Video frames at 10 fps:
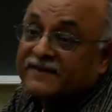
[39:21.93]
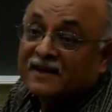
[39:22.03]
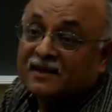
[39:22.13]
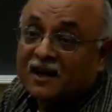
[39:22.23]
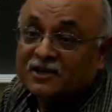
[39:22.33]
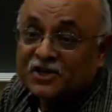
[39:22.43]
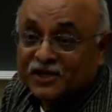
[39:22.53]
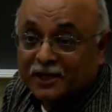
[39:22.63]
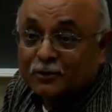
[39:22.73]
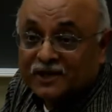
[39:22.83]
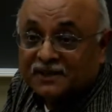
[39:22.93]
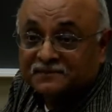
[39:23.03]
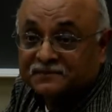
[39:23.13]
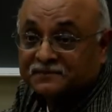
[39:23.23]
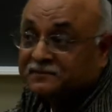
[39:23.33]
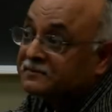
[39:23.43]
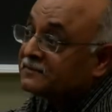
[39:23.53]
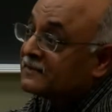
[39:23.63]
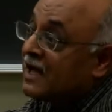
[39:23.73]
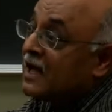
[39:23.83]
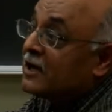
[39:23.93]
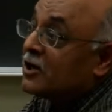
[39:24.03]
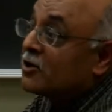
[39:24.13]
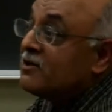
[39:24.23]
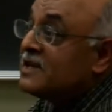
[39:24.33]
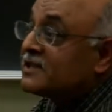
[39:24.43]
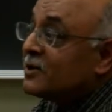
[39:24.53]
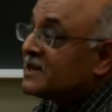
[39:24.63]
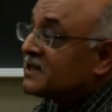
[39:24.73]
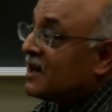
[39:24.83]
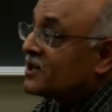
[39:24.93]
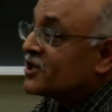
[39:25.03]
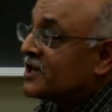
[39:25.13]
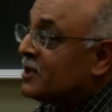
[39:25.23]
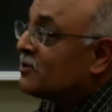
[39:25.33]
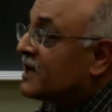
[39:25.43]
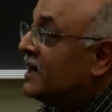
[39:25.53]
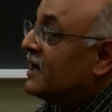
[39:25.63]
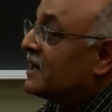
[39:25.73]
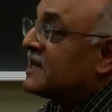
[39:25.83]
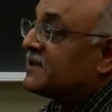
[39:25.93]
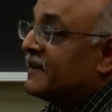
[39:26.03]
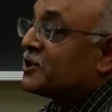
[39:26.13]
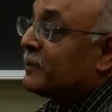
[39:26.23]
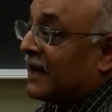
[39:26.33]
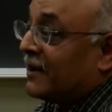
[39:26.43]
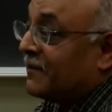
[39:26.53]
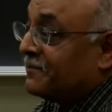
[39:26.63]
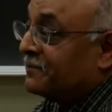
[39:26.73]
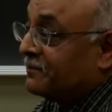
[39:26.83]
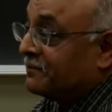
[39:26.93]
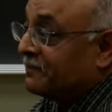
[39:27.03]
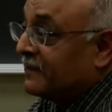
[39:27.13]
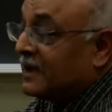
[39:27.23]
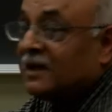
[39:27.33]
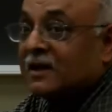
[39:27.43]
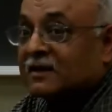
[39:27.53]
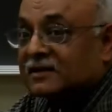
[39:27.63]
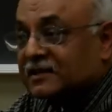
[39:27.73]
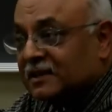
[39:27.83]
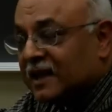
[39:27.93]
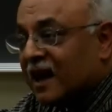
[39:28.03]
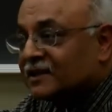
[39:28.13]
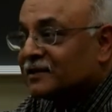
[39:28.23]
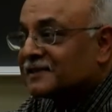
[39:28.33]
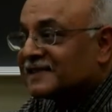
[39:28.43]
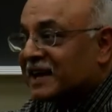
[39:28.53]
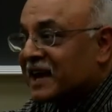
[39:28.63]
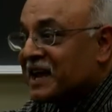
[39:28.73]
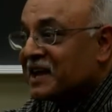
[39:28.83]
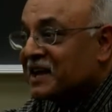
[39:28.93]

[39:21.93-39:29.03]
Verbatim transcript: fact, the largest shareholder. Not only is the US the largest shareholder, it has veto power. Because the, the articles say